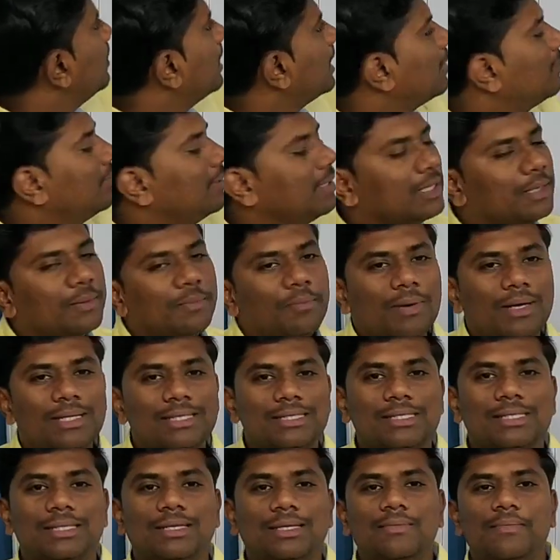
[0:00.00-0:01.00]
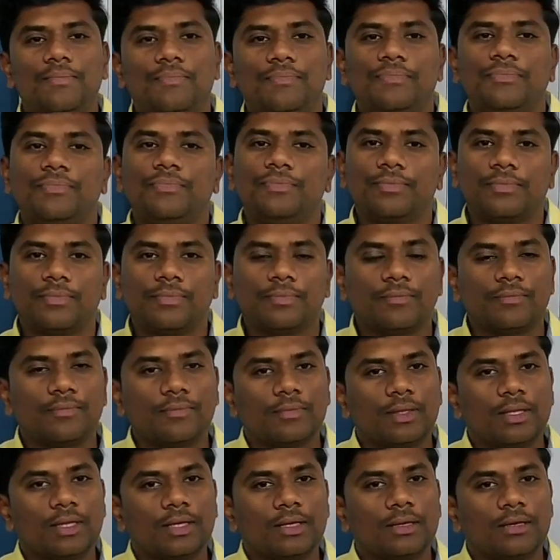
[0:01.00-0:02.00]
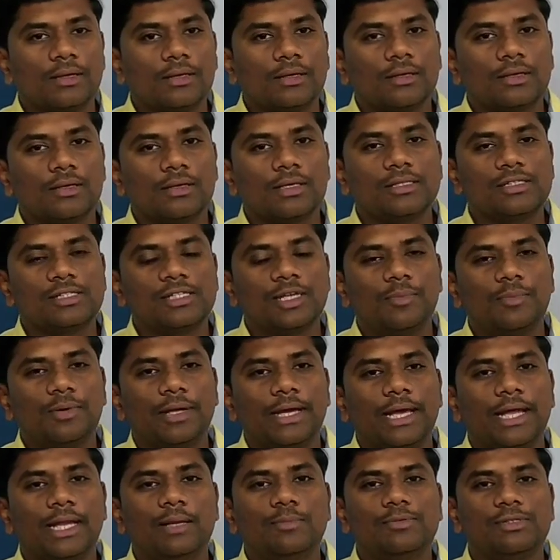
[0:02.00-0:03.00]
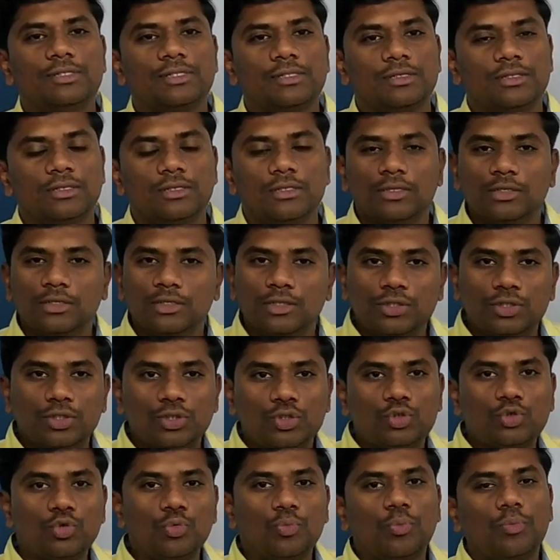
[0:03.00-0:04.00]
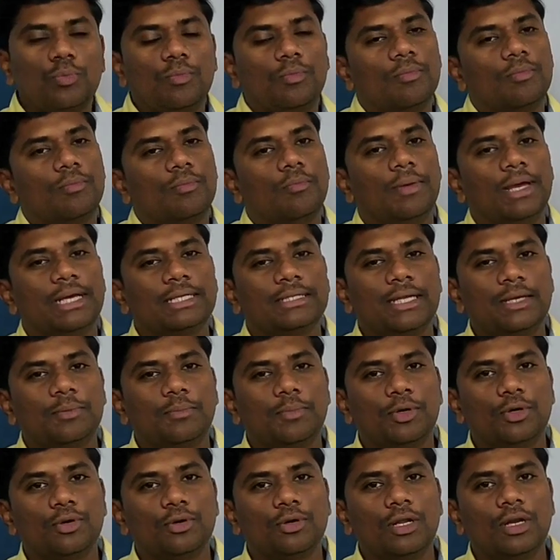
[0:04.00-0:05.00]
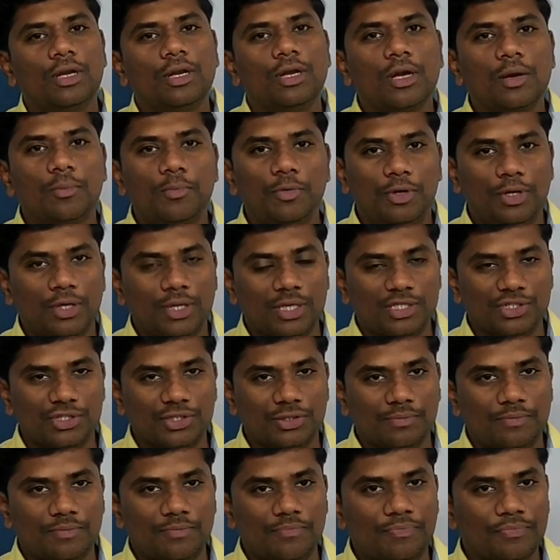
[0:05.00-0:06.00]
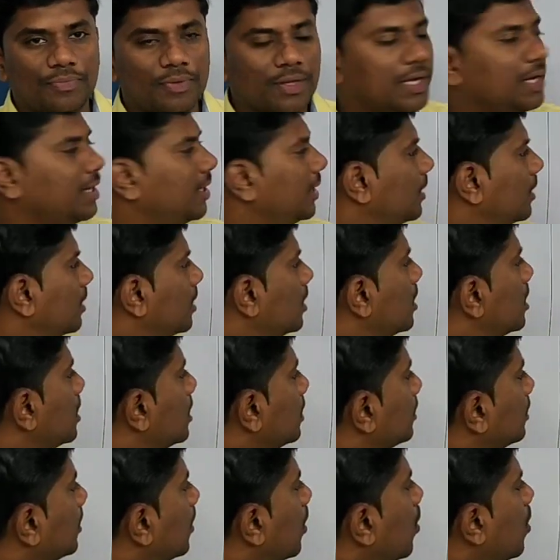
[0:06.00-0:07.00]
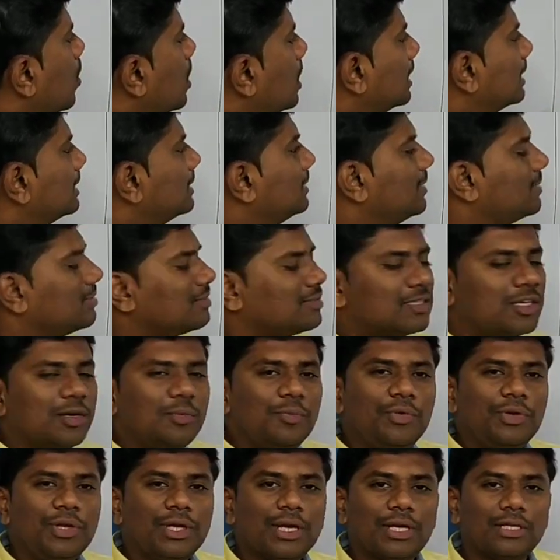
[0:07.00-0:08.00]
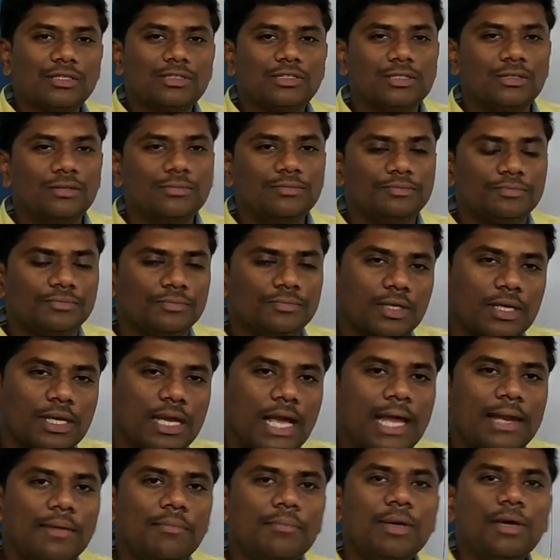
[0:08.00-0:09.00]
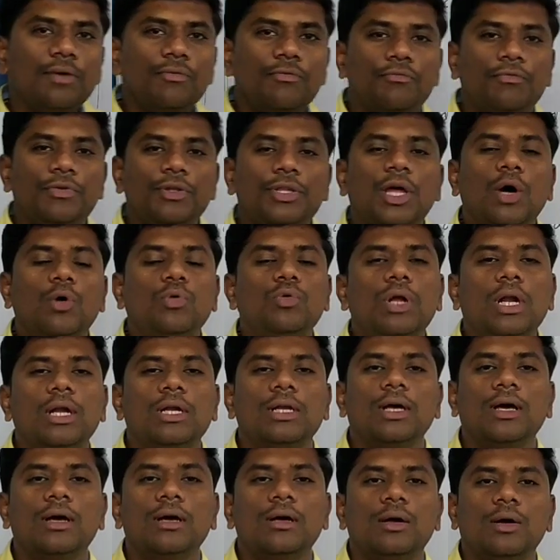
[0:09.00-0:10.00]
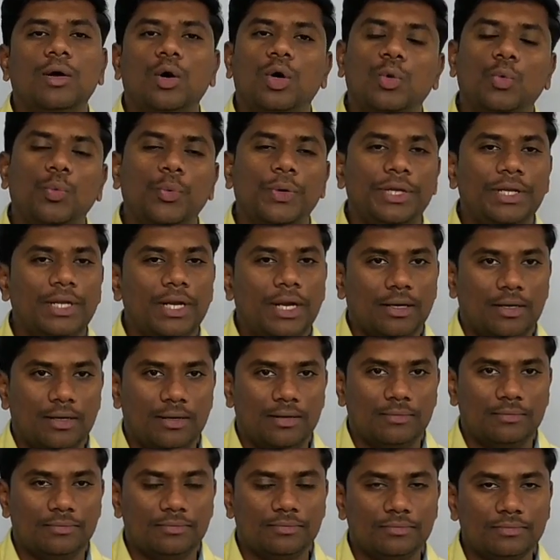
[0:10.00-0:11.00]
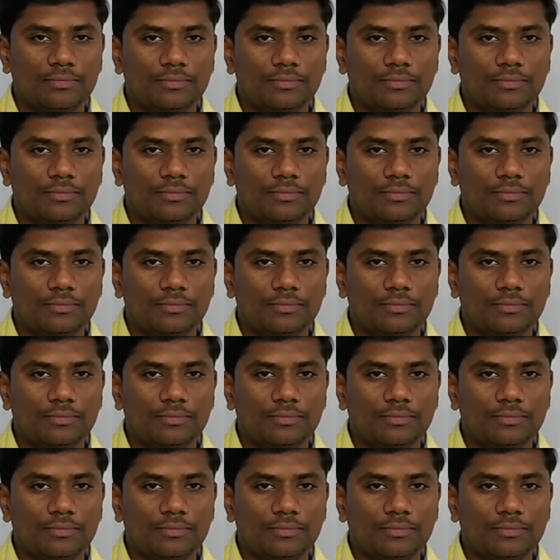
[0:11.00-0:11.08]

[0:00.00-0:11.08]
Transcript: parameter passing concept helps to make that particular communication. Getting? Now this communication can be without data or with data.